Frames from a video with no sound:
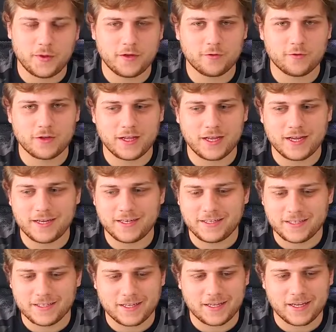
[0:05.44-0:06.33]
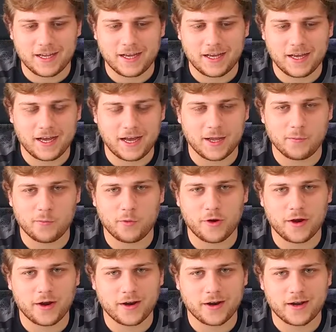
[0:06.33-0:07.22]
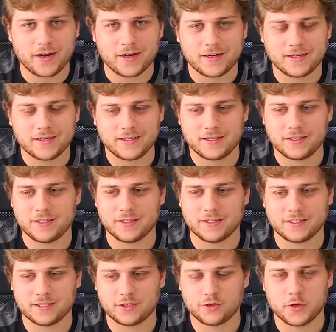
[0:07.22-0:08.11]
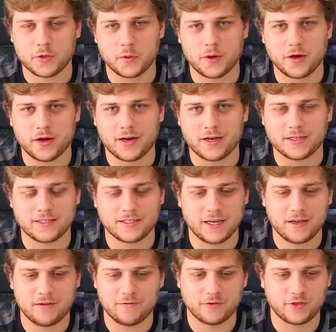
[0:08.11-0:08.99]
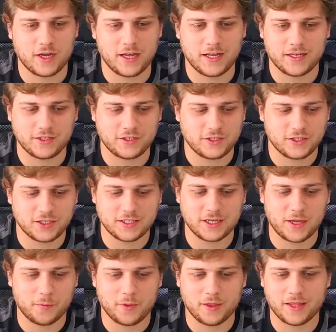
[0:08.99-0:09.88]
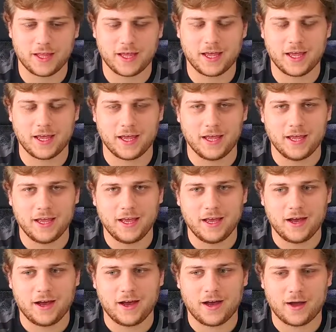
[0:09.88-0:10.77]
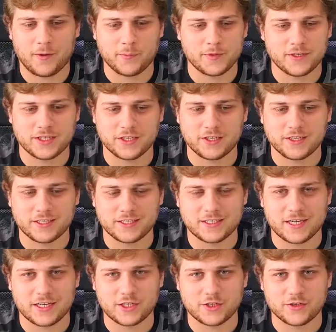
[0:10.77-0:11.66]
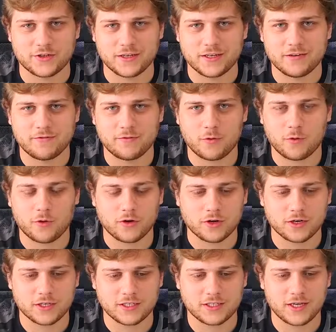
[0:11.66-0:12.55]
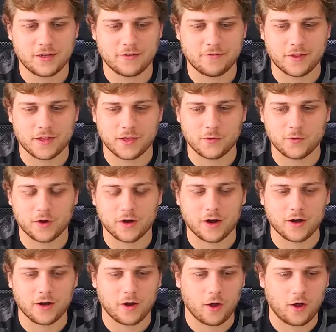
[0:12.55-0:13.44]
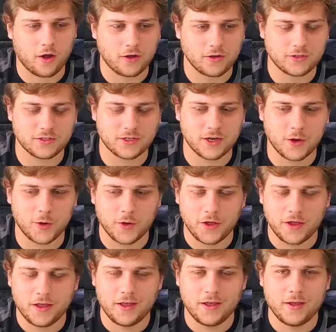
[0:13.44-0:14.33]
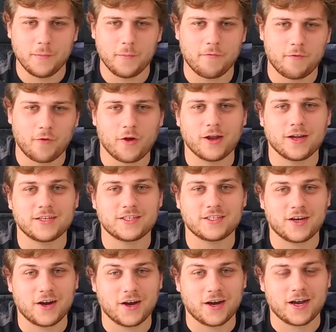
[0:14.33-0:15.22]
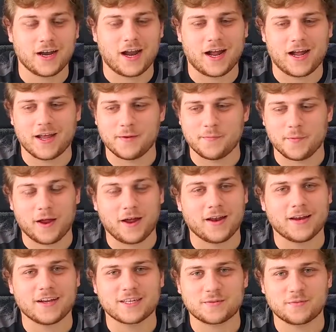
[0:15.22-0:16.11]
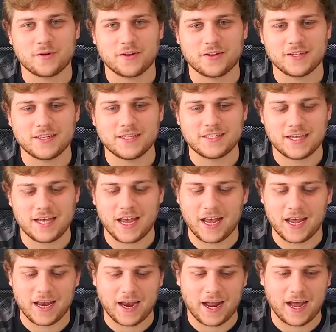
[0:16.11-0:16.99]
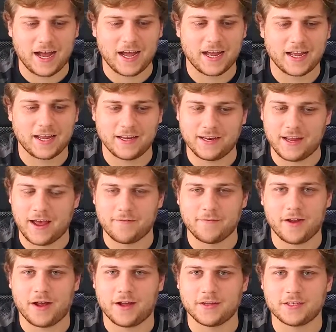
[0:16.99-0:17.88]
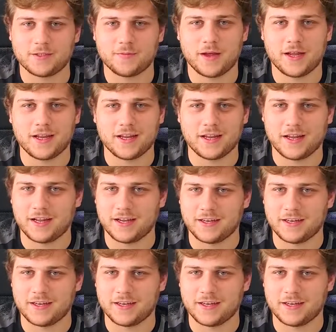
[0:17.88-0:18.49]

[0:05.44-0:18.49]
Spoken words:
bit related to like hype wear, kind of like streetwear kind of stuff, and just something that is a good accessory for stuff that you wear. Also, before I get started, I am not an expert on this, and I have not spent